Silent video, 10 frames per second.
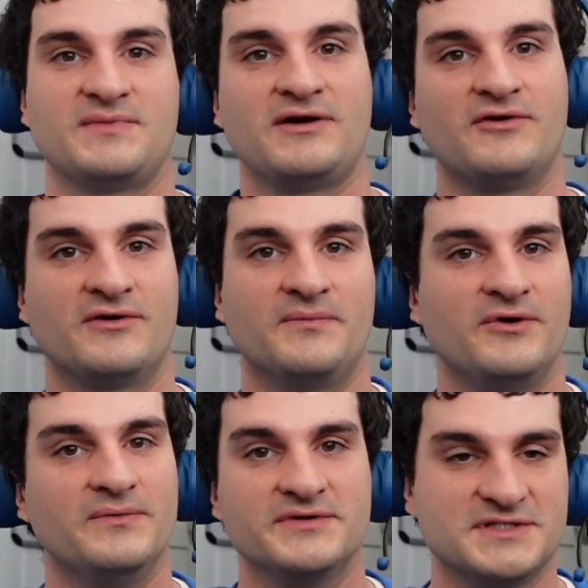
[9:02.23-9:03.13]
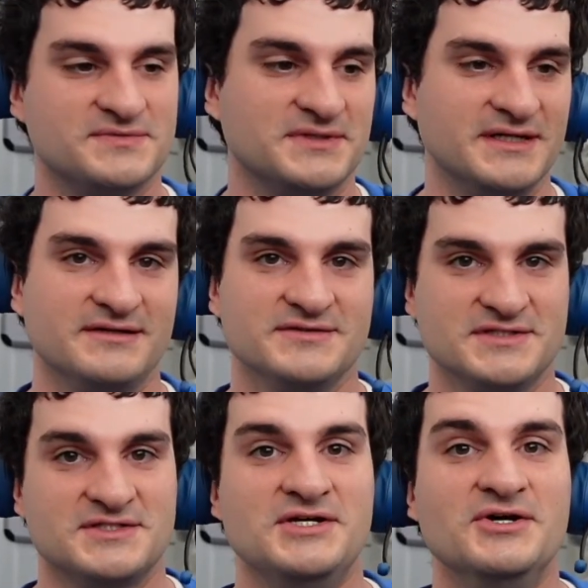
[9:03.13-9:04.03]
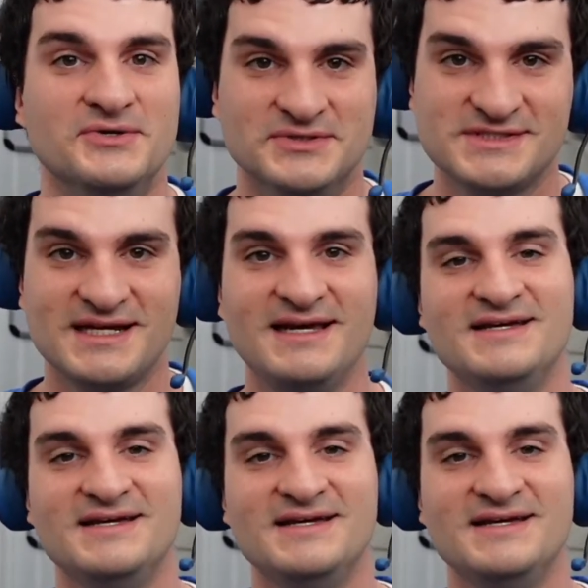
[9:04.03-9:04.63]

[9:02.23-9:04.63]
of my arm almost. It's ridiculous. It's huge.